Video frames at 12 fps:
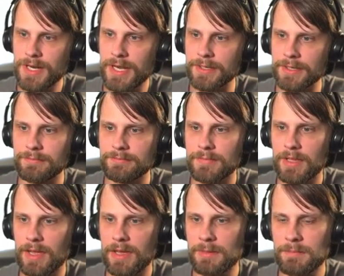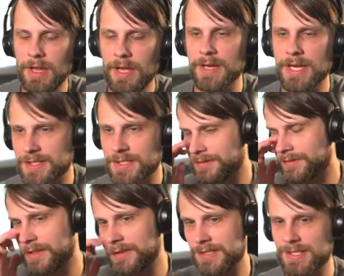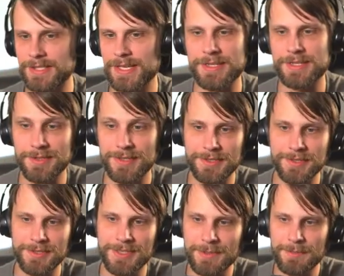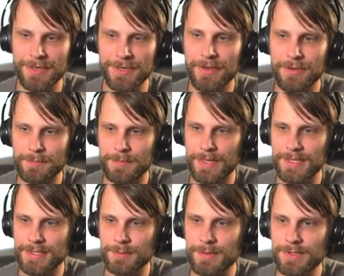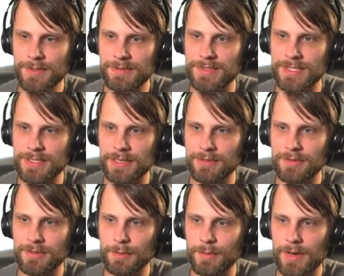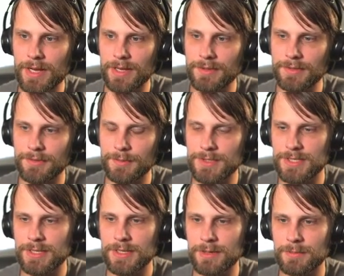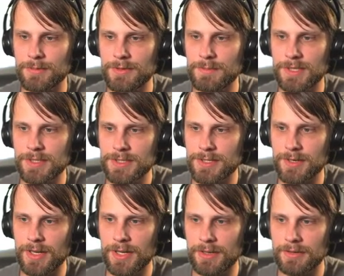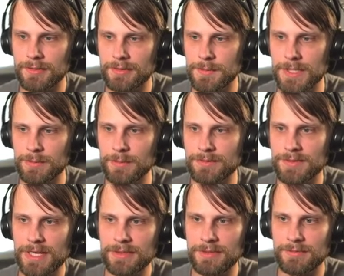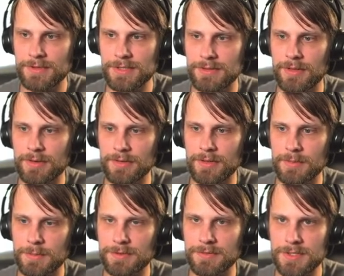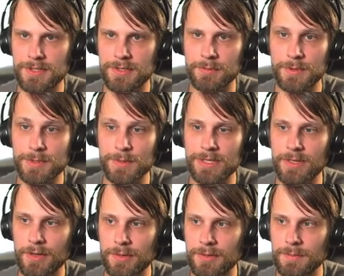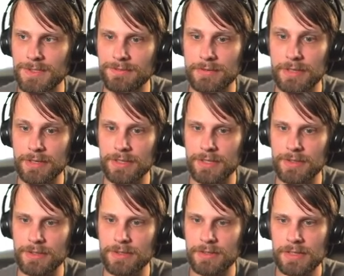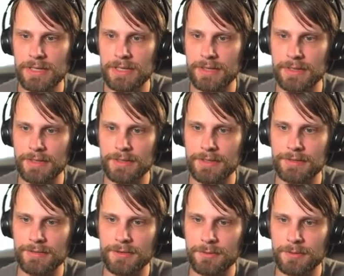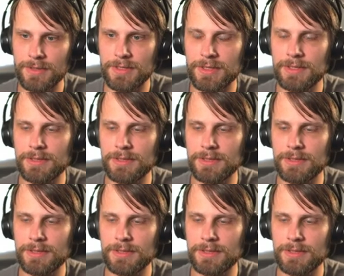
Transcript: it. I'm not positive that this is actually a good keep at all, but we do have Settle the Wilds, which can help replenish our hand a little bit. We've got the Provisioner, which we know to be very good. And so really,